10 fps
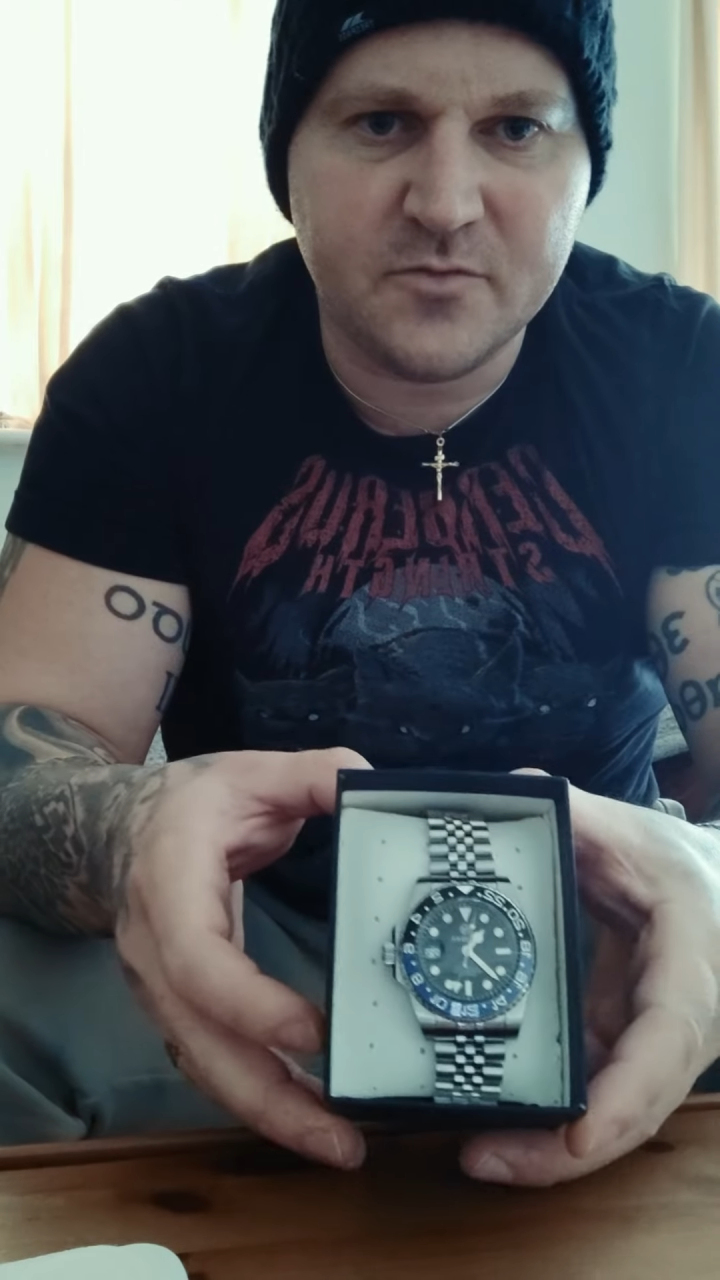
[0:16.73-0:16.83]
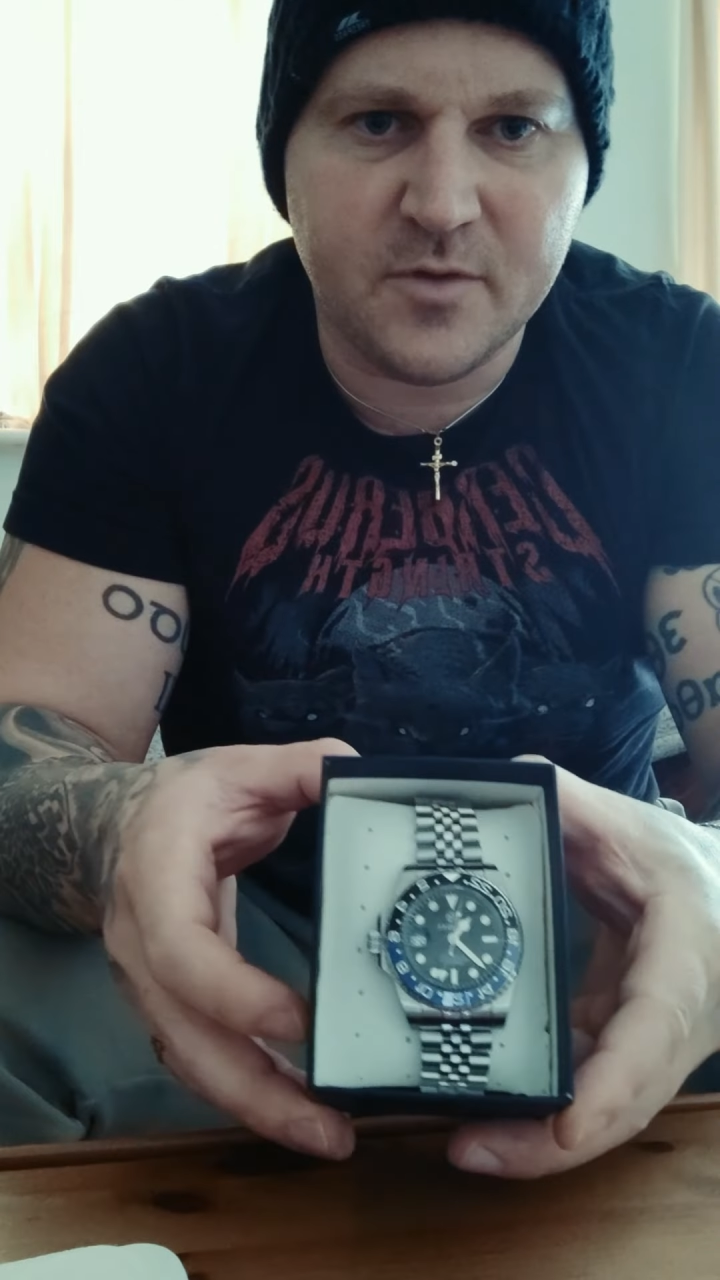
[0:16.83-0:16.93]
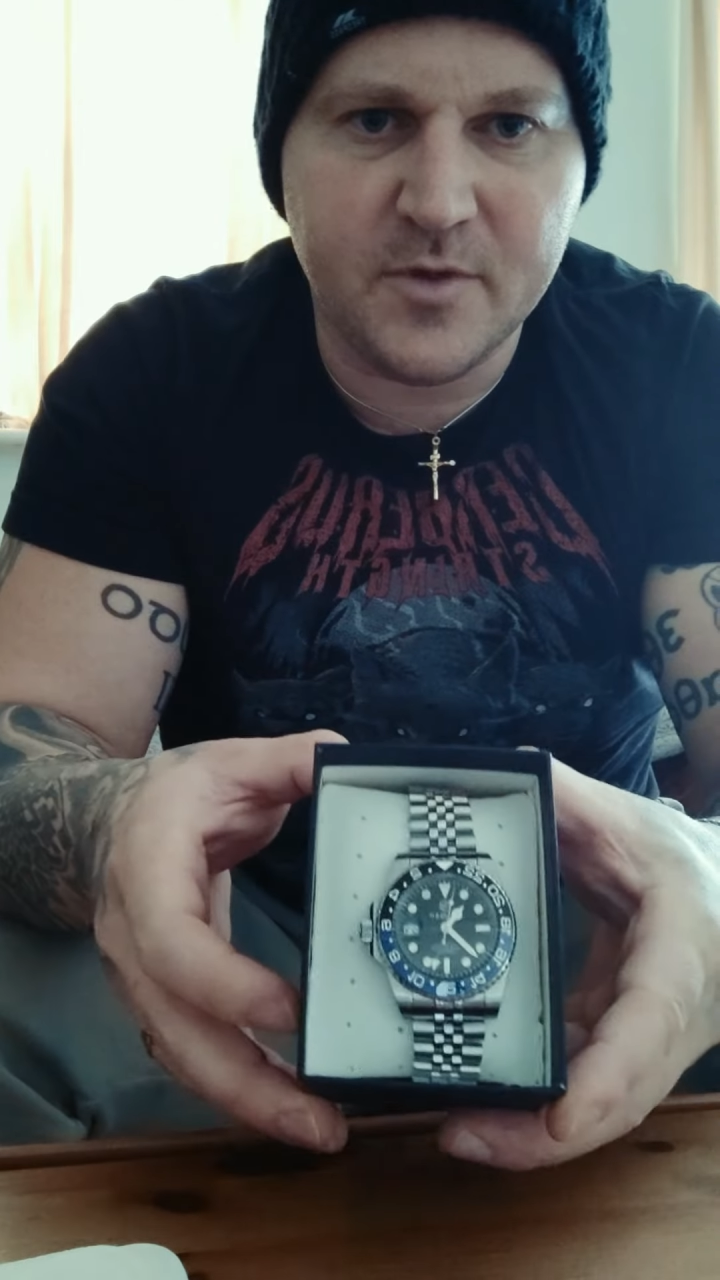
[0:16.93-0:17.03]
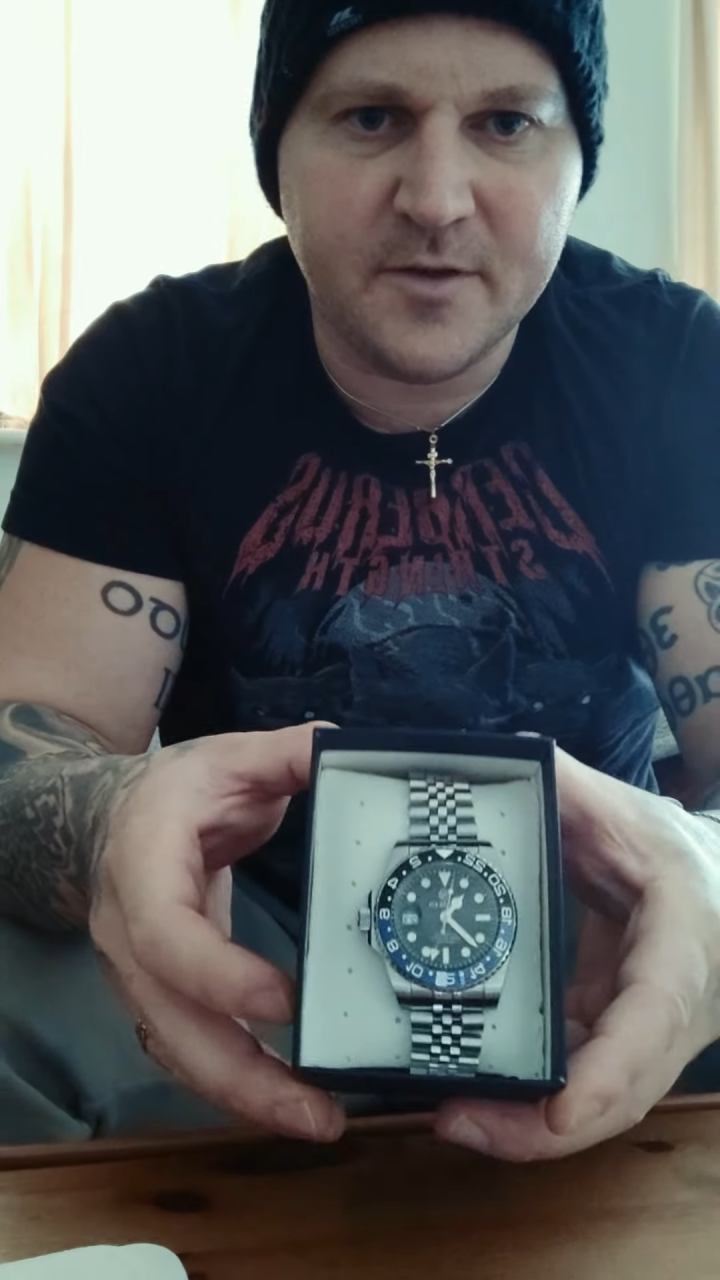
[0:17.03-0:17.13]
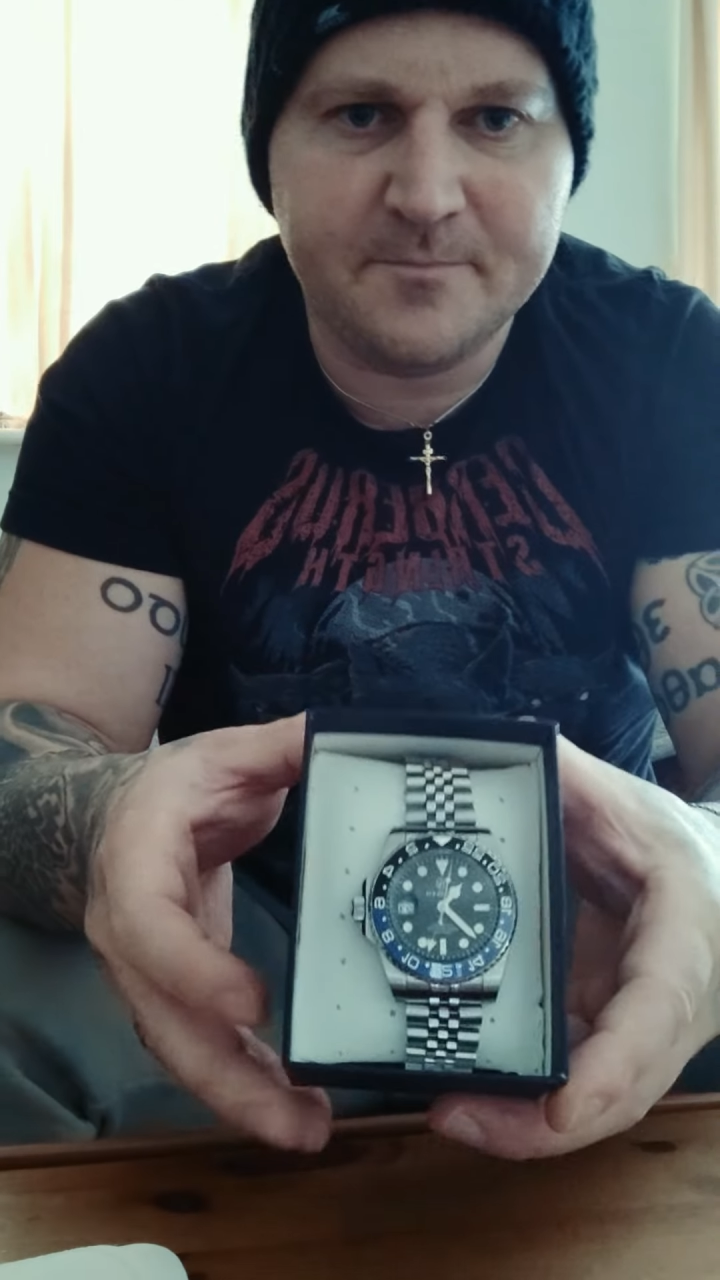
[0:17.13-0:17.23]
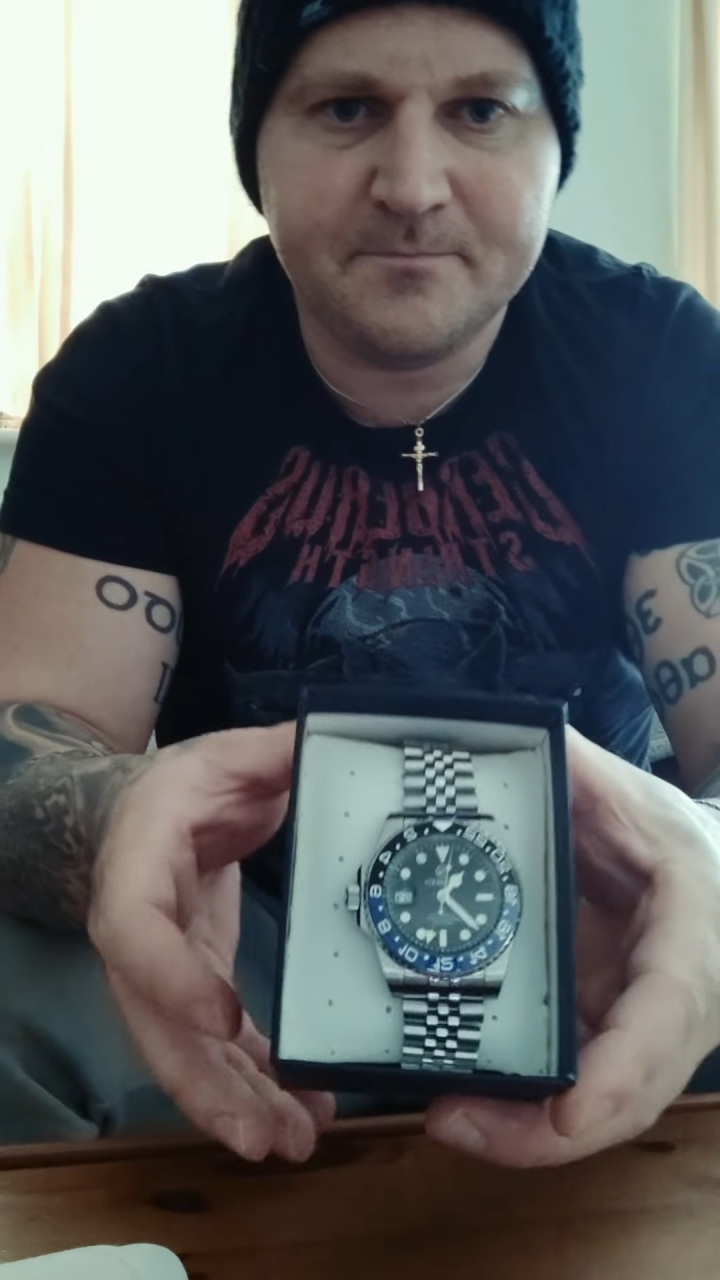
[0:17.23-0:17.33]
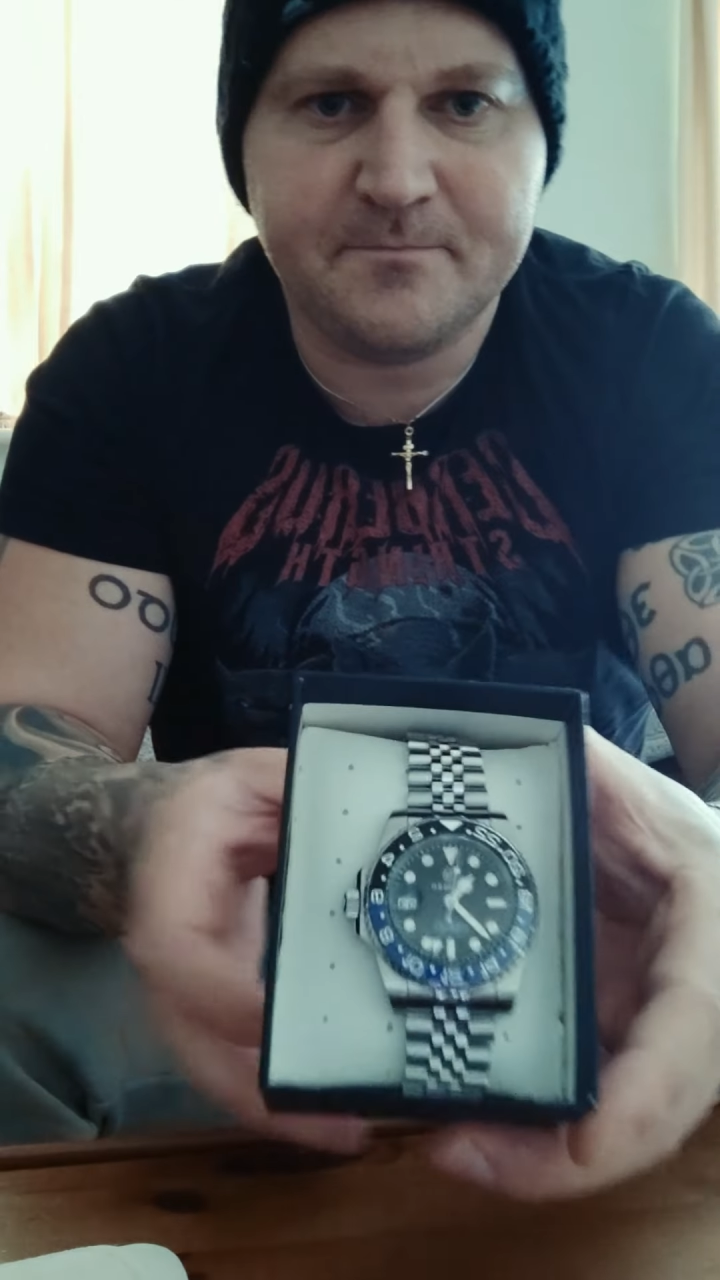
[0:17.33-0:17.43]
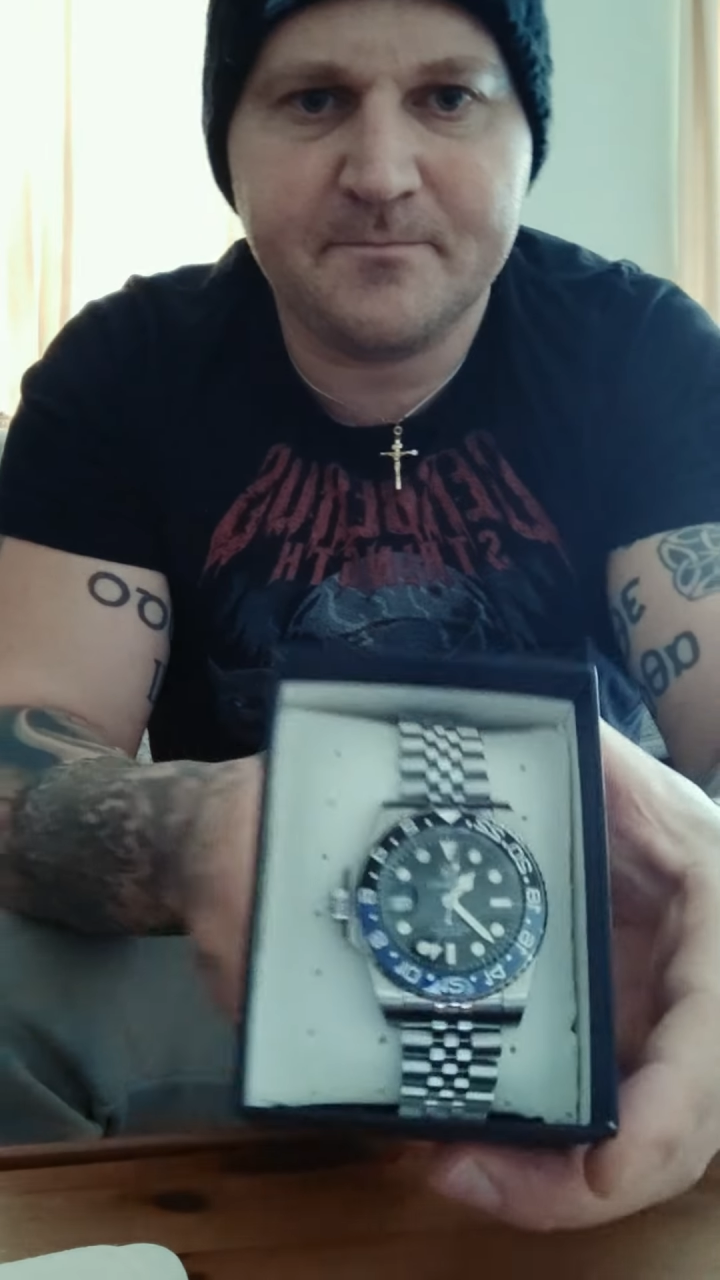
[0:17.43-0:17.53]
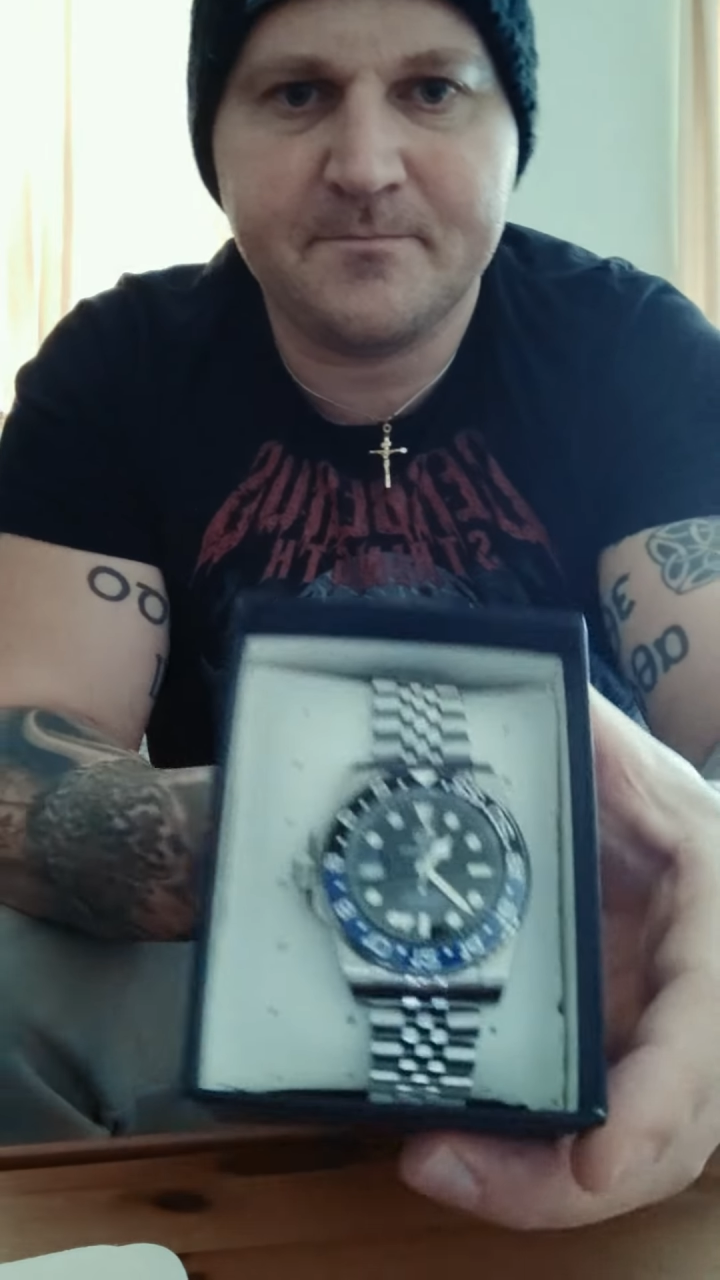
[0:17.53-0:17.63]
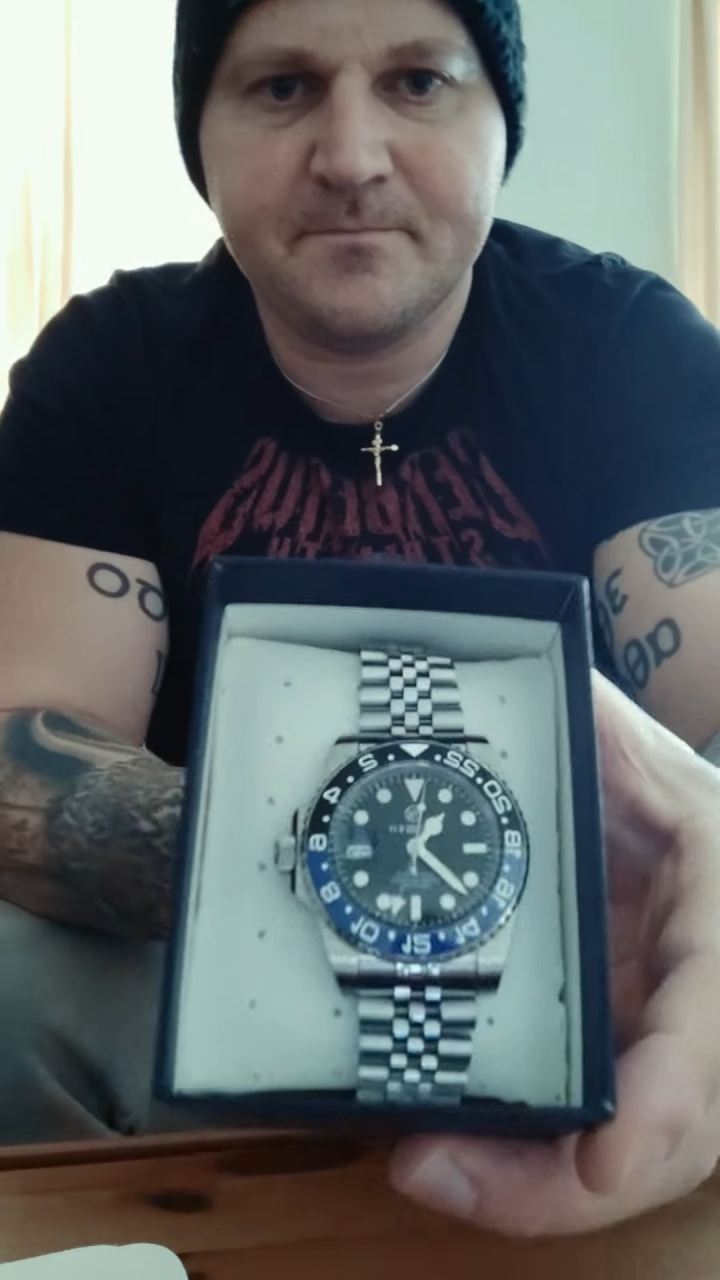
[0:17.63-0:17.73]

It's the right way up.